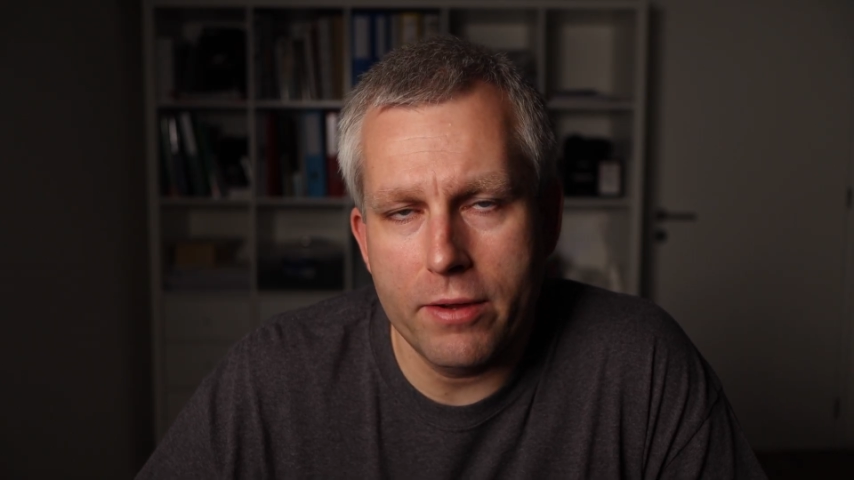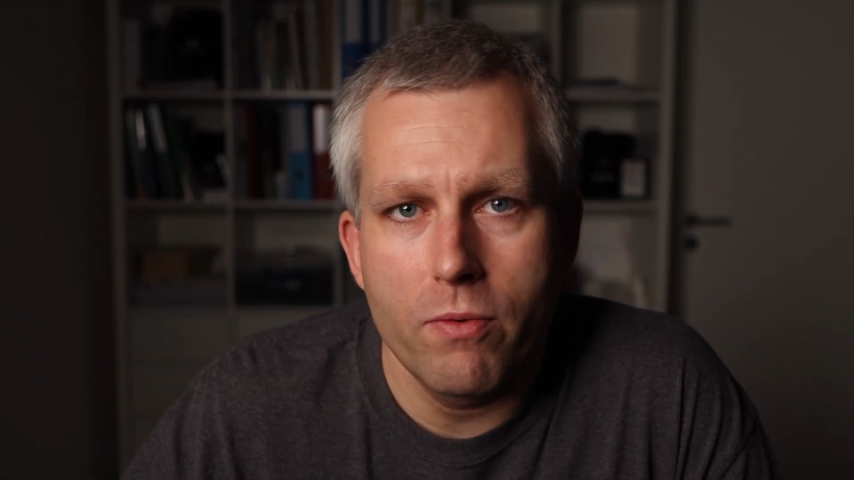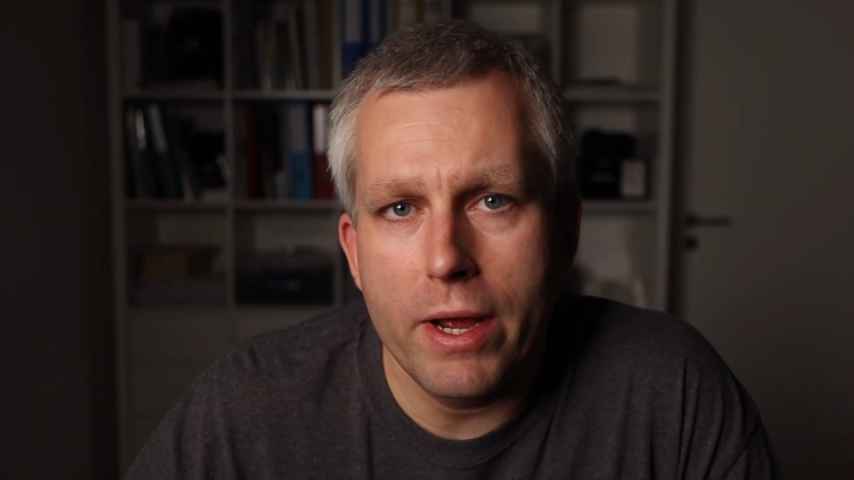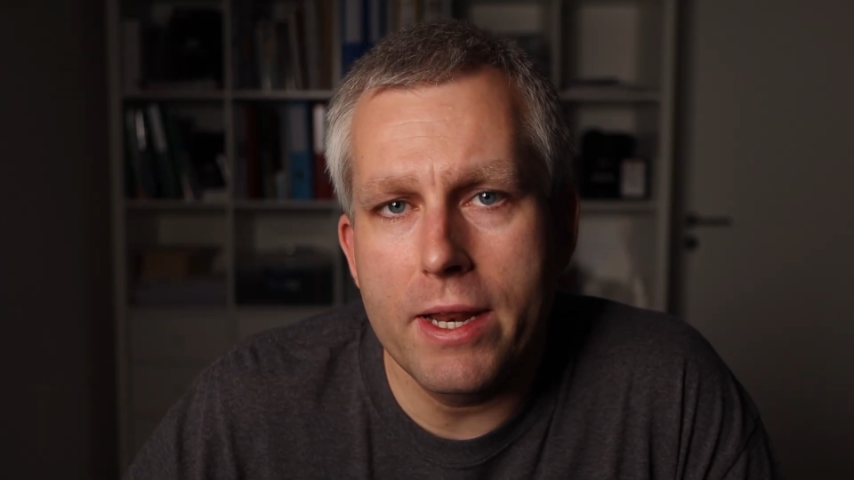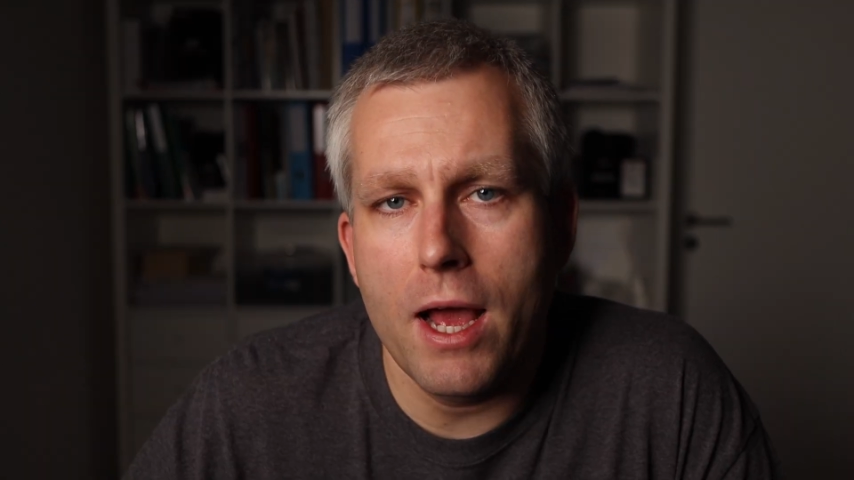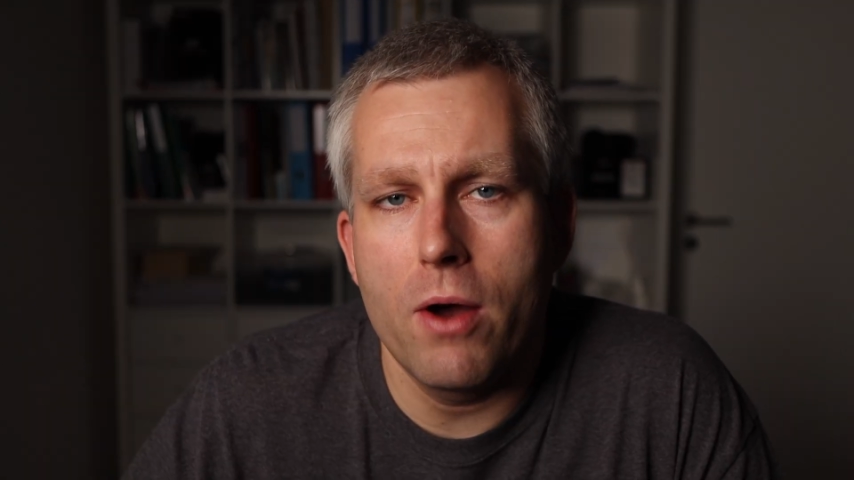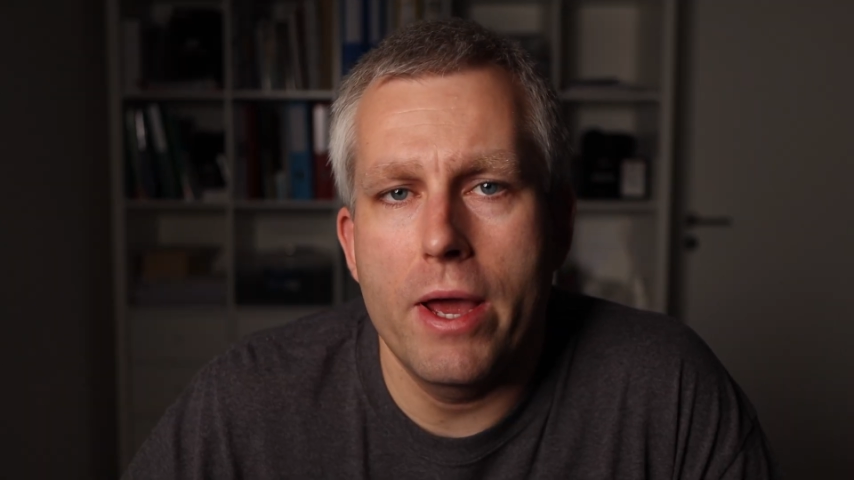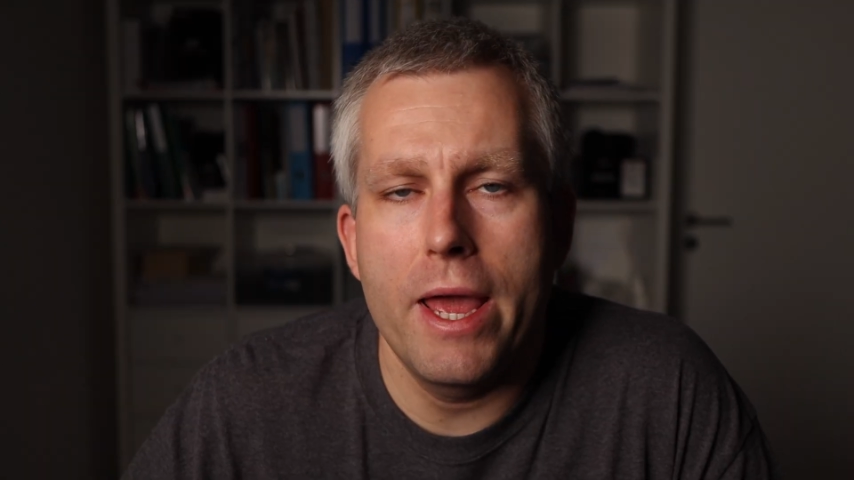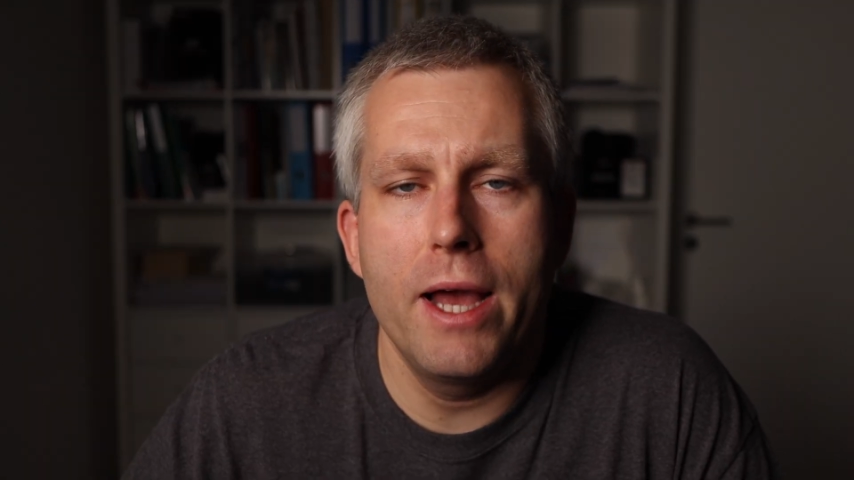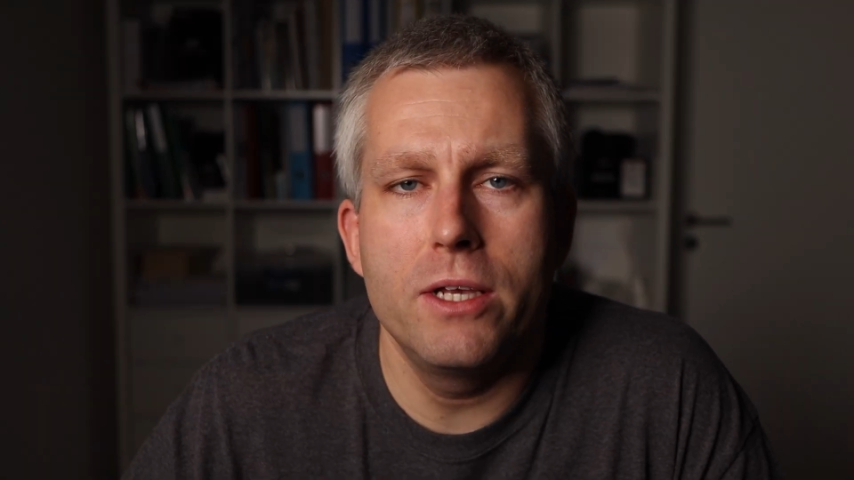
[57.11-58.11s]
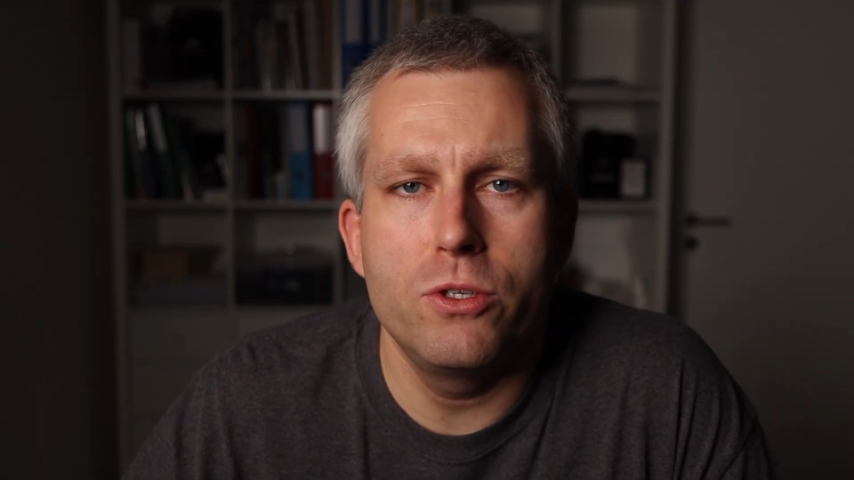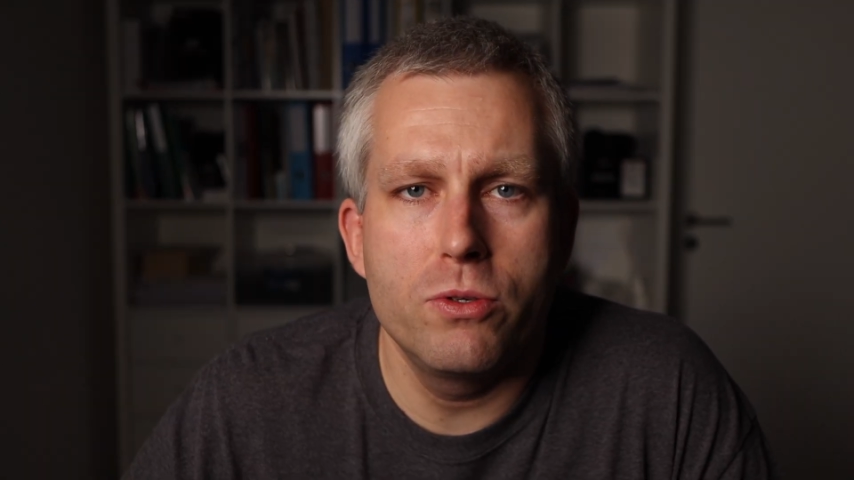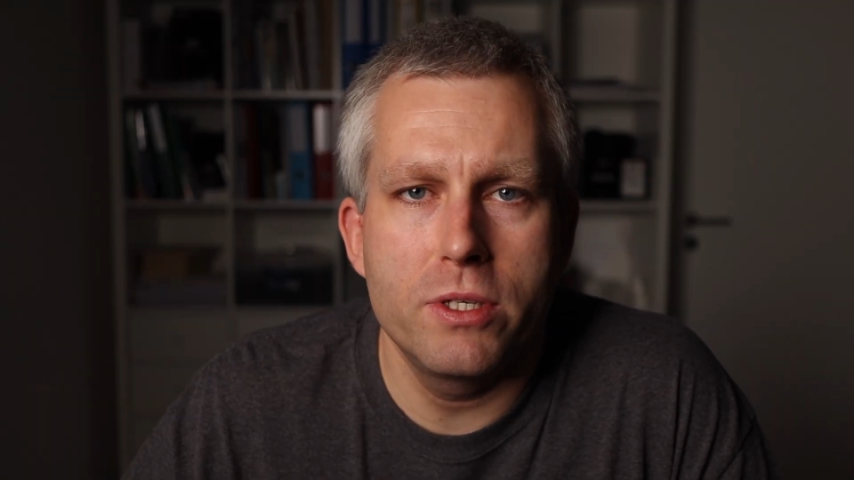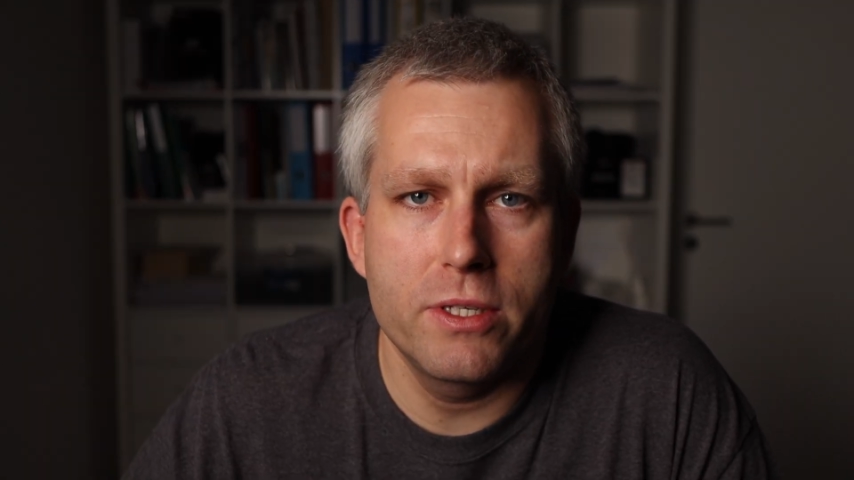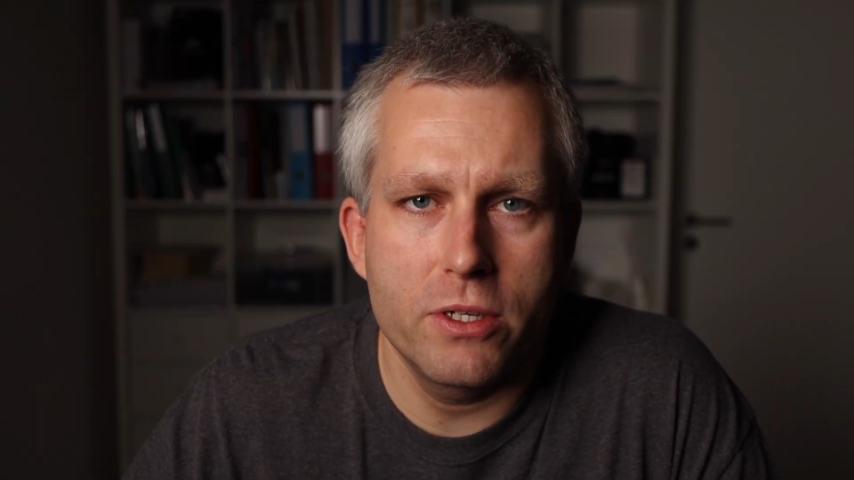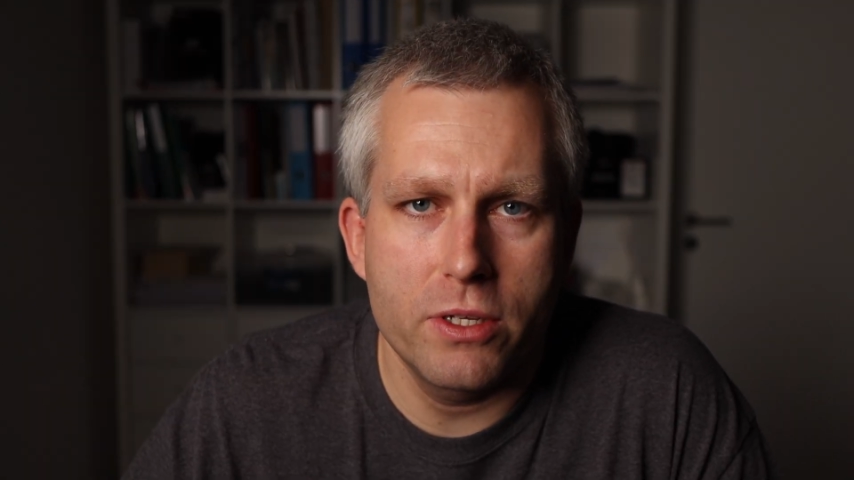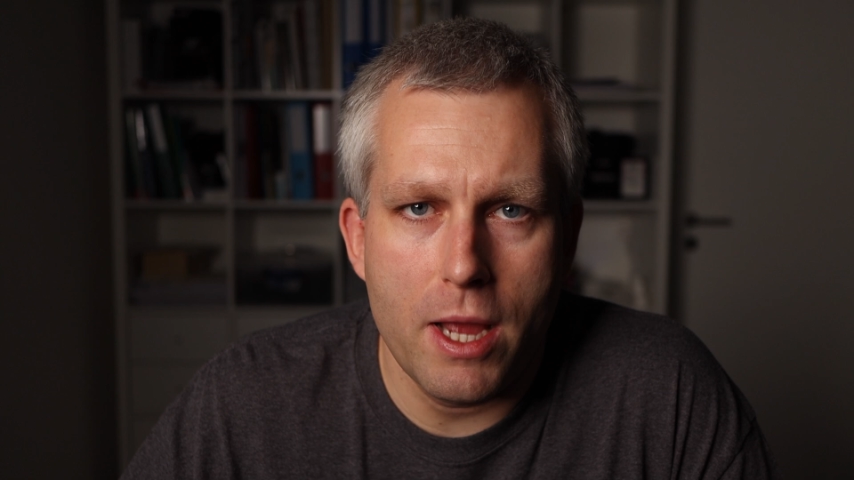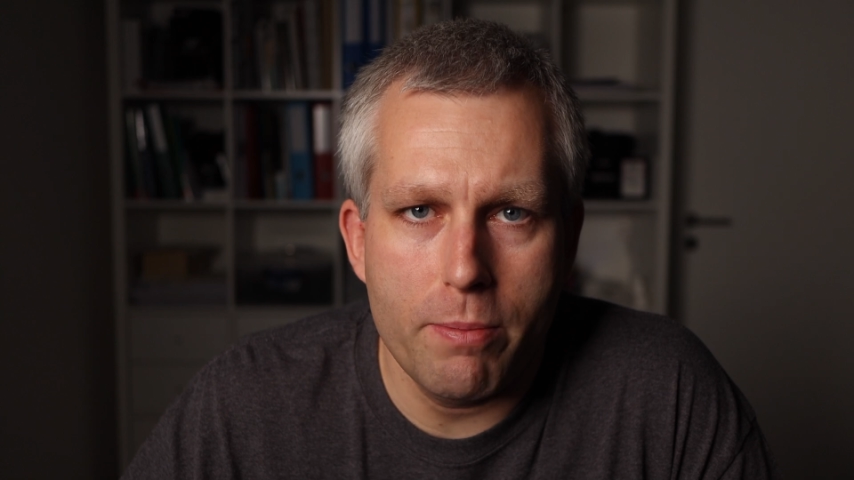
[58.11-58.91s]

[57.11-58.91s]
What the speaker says: Right now, AI is used in certain